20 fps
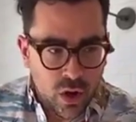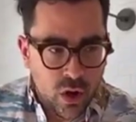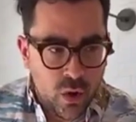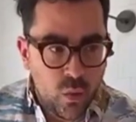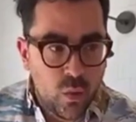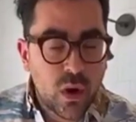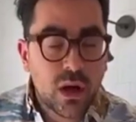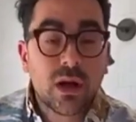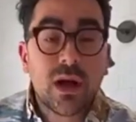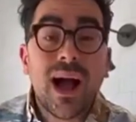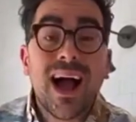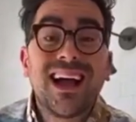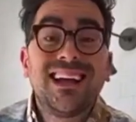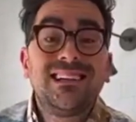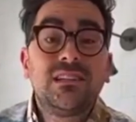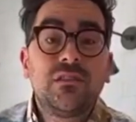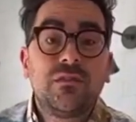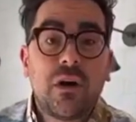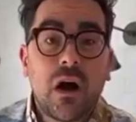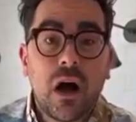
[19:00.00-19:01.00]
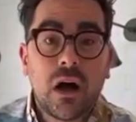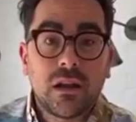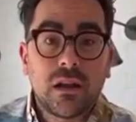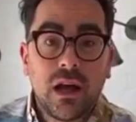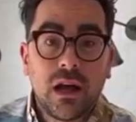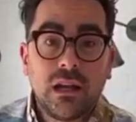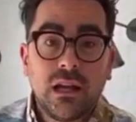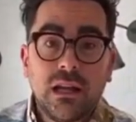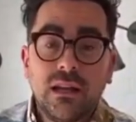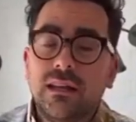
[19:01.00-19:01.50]
What kind of hot
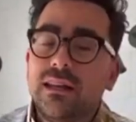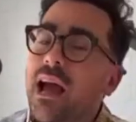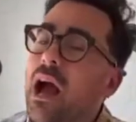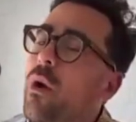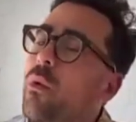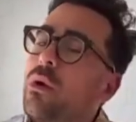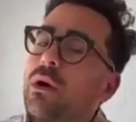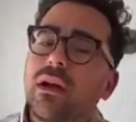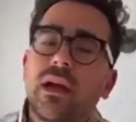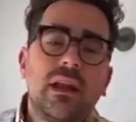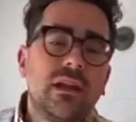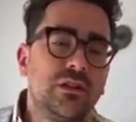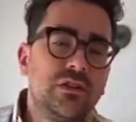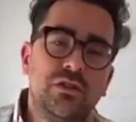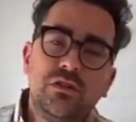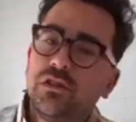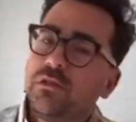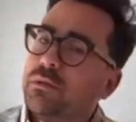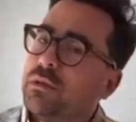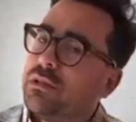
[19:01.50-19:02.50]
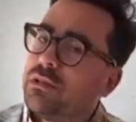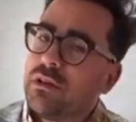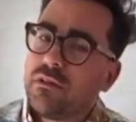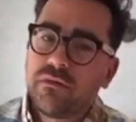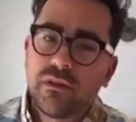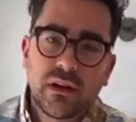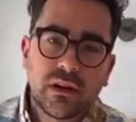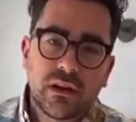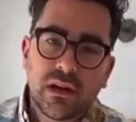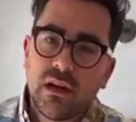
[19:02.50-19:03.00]
honey? Now we're getting too
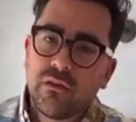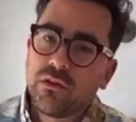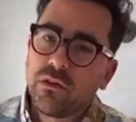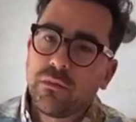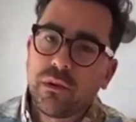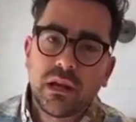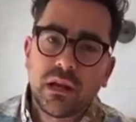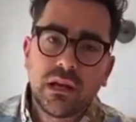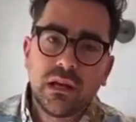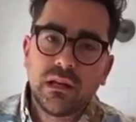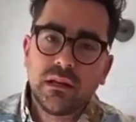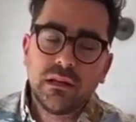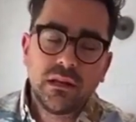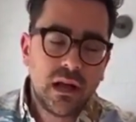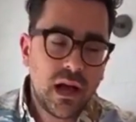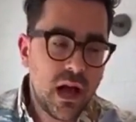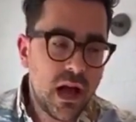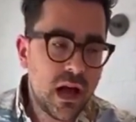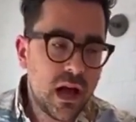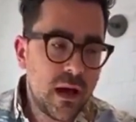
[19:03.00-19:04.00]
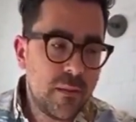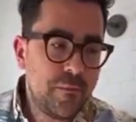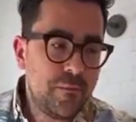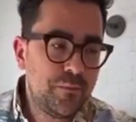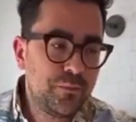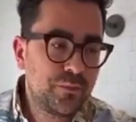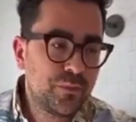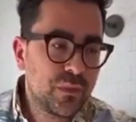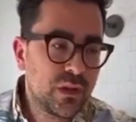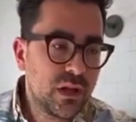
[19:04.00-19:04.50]
specific, everybody.
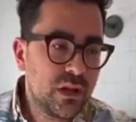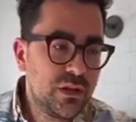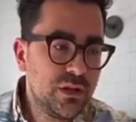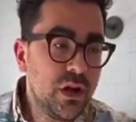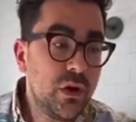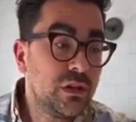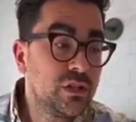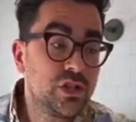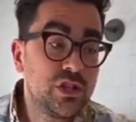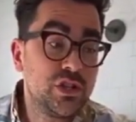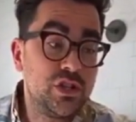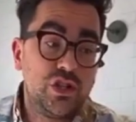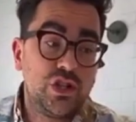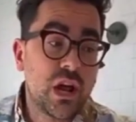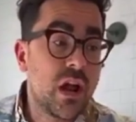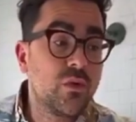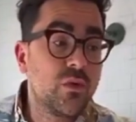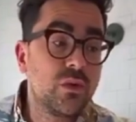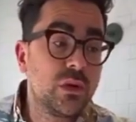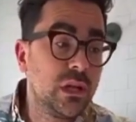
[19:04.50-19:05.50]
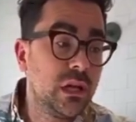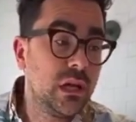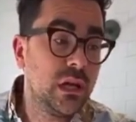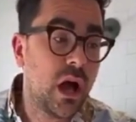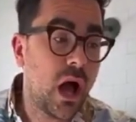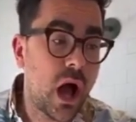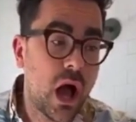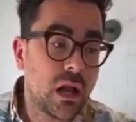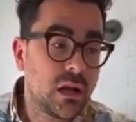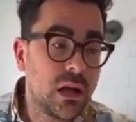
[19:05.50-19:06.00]
No, it's just generally
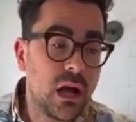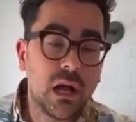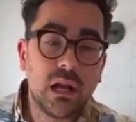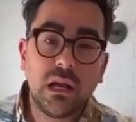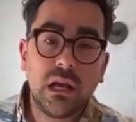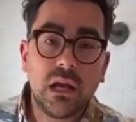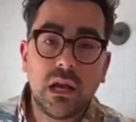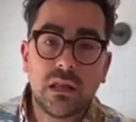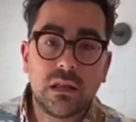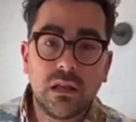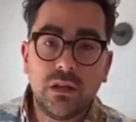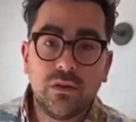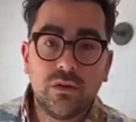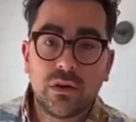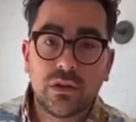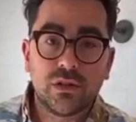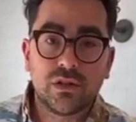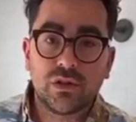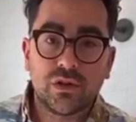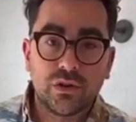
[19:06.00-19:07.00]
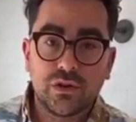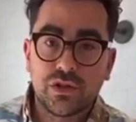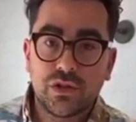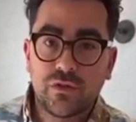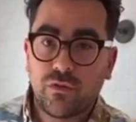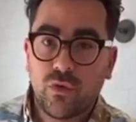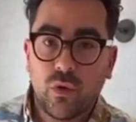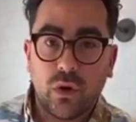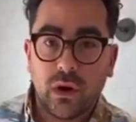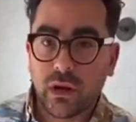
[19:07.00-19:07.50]
hot honey. I think you can search
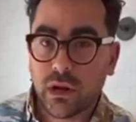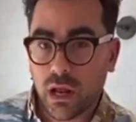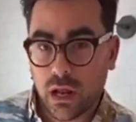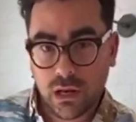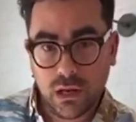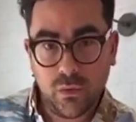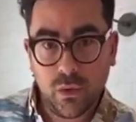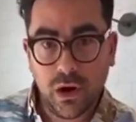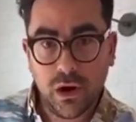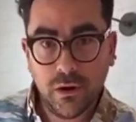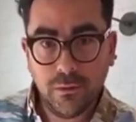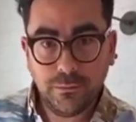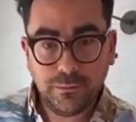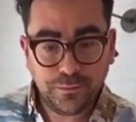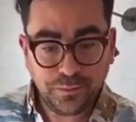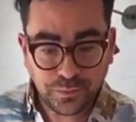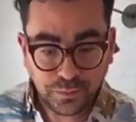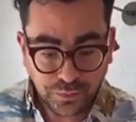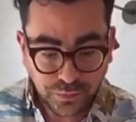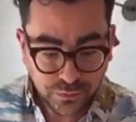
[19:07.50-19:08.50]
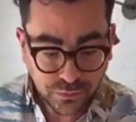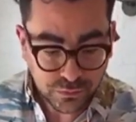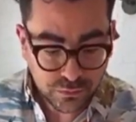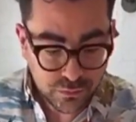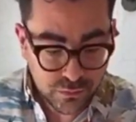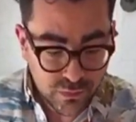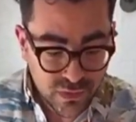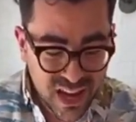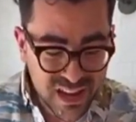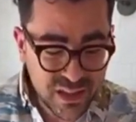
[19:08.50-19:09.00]
for it anywhere.
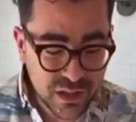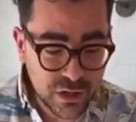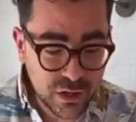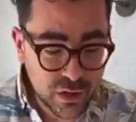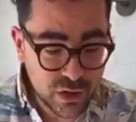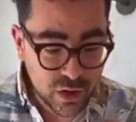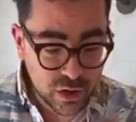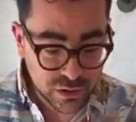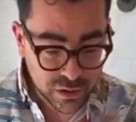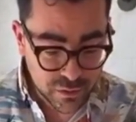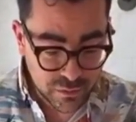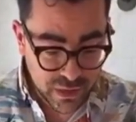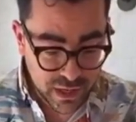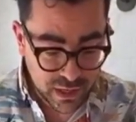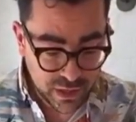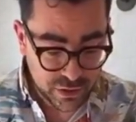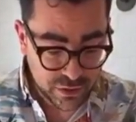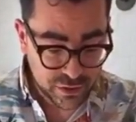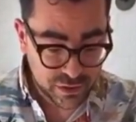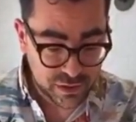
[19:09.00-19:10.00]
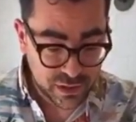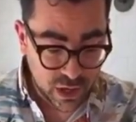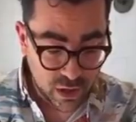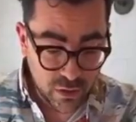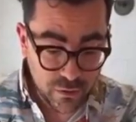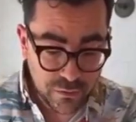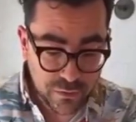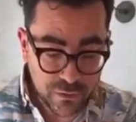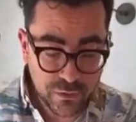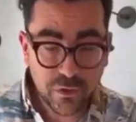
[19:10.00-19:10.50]
I think you can also make it
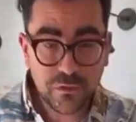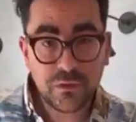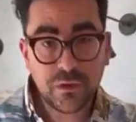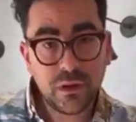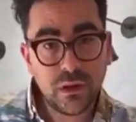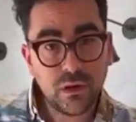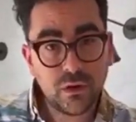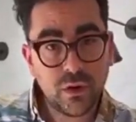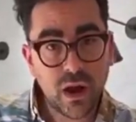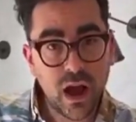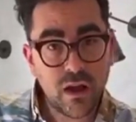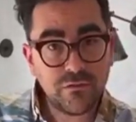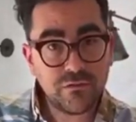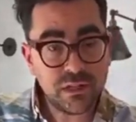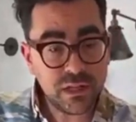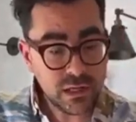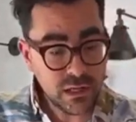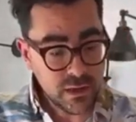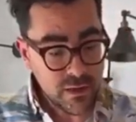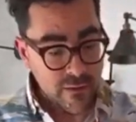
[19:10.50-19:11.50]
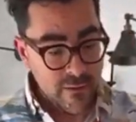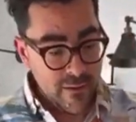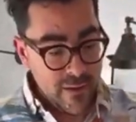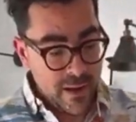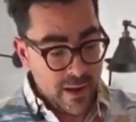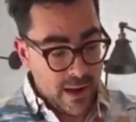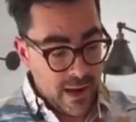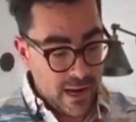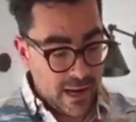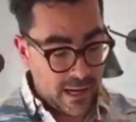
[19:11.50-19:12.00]
yourself if you're feeling crafty.
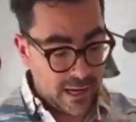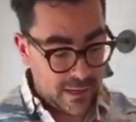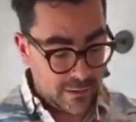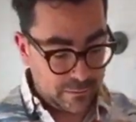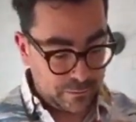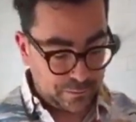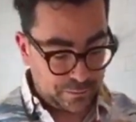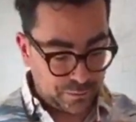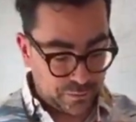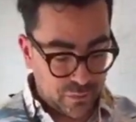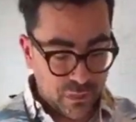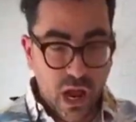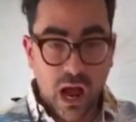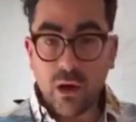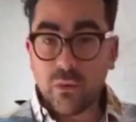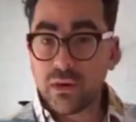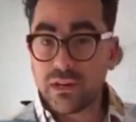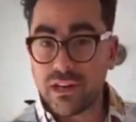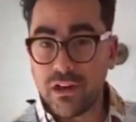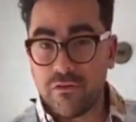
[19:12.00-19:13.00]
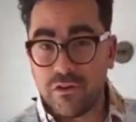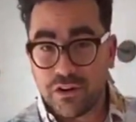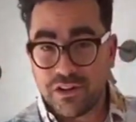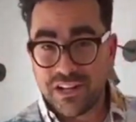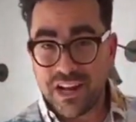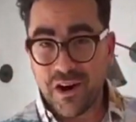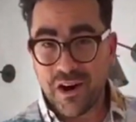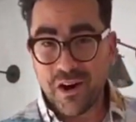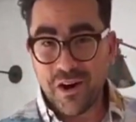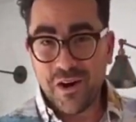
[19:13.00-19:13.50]
I would never
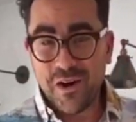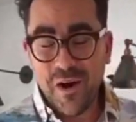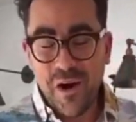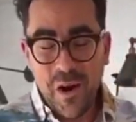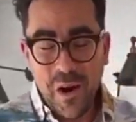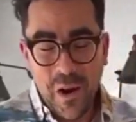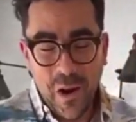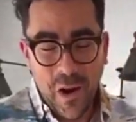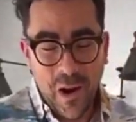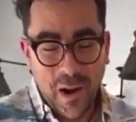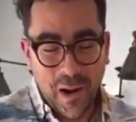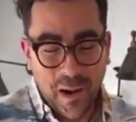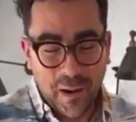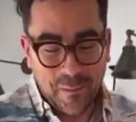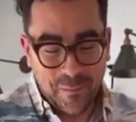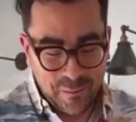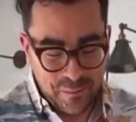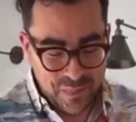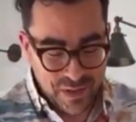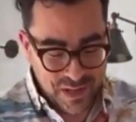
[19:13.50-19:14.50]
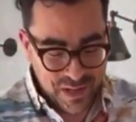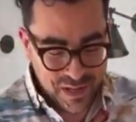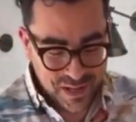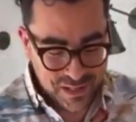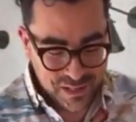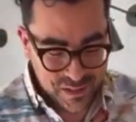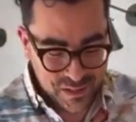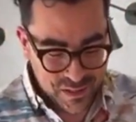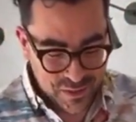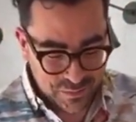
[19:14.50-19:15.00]
dare,
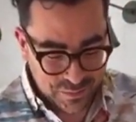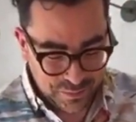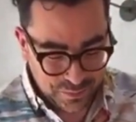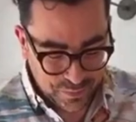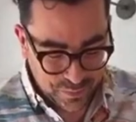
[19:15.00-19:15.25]
because